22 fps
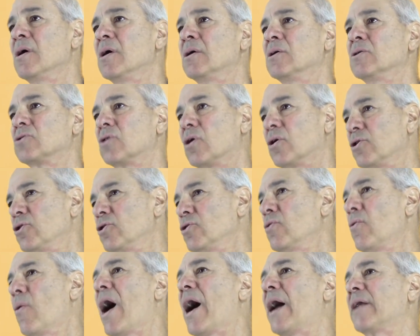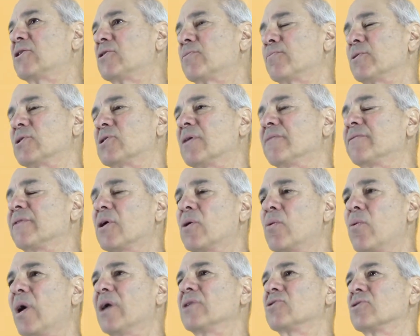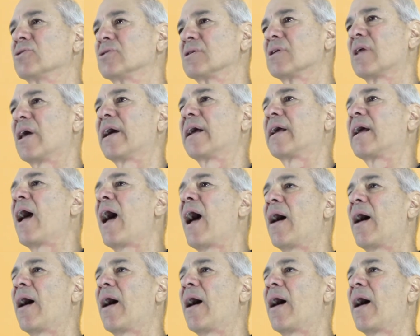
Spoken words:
So you want specific questions like,